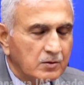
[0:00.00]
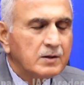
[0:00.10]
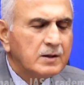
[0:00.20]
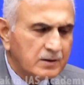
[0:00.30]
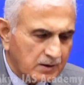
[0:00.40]
No,
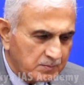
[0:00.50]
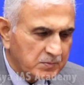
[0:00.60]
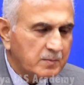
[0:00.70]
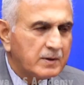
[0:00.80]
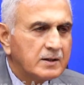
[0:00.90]
in
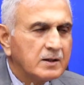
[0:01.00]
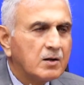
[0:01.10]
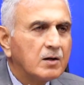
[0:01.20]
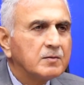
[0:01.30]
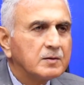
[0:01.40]

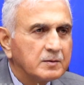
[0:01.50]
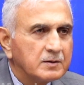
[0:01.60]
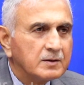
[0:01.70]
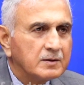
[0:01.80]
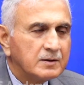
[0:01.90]
implementing all
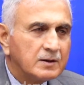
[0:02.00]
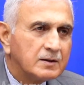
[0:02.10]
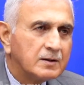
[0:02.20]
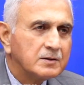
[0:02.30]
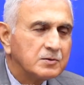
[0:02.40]

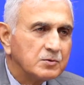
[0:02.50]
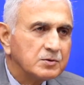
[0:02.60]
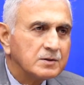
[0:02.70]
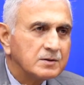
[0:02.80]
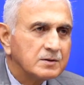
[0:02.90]
the
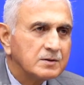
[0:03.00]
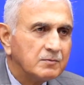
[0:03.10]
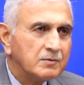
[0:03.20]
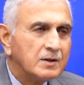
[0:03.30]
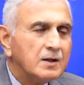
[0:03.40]
resolutions.
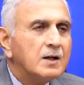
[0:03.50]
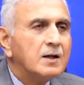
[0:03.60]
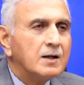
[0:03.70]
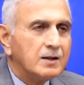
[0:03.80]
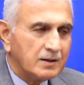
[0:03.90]

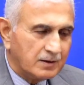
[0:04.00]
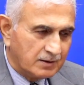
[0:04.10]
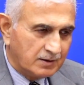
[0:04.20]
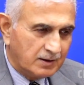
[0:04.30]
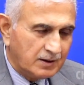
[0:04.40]

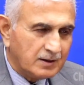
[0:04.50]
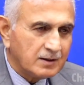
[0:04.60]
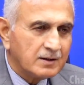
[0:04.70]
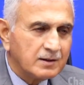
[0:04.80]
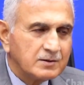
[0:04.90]
The
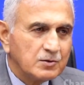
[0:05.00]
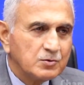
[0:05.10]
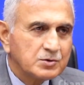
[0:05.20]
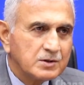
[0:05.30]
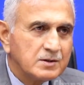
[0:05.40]

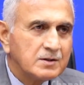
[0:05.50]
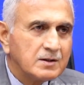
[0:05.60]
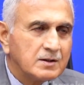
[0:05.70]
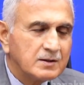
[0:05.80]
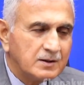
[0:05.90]
resolution,
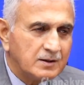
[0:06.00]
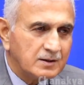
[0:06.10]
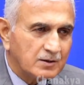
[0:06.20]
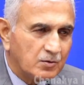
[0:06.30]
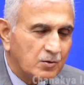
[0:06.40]

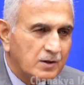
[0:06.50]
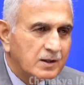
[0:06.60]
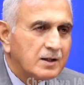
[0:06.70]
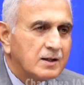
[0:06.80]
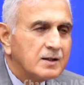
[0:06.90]
the
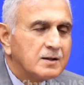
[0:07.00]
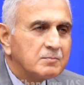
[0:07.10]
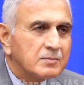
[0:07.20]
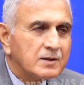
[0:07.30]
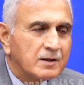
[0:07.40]
holding
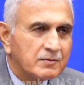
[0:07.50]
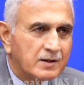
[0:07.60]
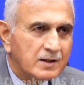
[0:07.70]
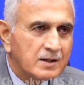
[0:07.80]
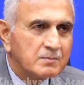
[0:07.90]
a
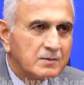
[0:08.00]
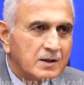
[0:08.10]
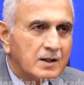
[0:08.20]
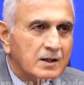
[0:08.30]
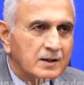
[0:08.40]
referendum
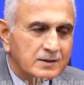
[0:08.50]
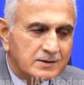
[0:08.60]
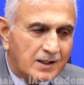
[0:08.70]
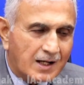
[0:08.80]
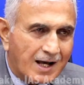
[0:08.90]

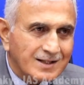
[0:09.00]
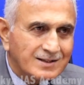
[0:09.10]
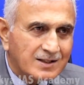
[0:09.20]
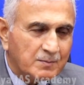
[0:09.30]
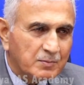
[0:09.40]
is the
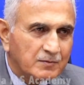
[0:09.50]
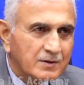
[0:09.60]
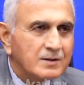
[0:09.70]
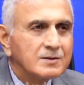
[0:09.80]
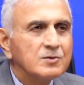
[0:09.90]
last step of
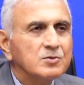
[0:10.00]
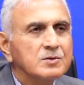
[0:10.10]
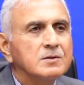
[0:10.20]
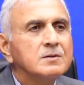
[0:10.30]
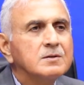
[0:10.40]
the
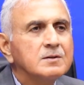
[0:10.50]
resolution.